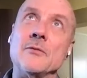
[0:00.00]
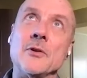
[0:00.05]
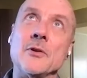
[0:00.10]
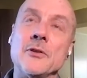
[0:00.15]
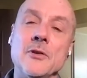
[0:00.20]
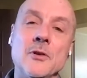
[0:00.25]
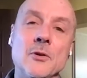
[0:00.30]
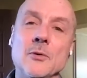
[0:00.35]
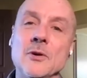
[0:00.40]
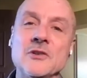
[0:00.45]
with
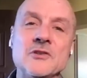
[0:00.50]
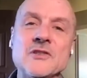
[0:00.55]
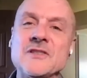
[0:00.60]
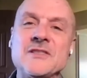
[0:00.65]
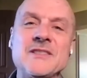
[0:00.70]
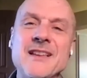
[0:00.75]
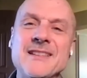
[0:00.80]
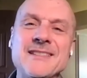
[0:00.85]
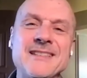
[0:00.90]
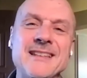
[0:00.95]
you. It
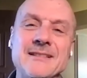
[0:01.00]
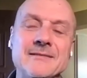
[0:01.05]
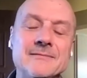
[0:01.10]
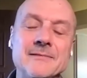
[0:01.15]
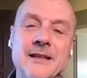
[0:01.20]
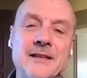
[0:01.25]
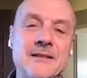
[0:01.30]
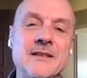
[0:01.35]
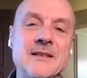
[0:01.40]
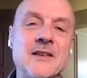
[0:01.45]
just doesn't
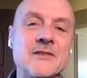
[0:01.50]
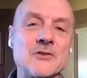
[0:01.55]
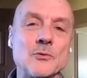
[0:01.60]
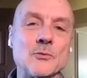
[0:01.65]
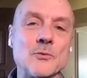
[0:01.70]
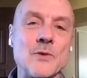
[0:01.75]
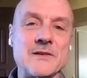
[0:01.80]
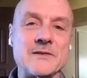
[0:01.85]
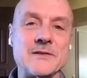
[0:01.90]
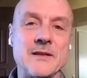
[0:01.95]

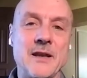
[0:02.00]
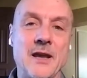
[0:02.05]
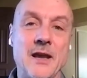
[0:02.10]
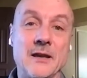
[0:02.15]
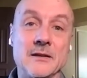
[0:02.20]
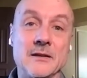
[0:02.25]
resonate.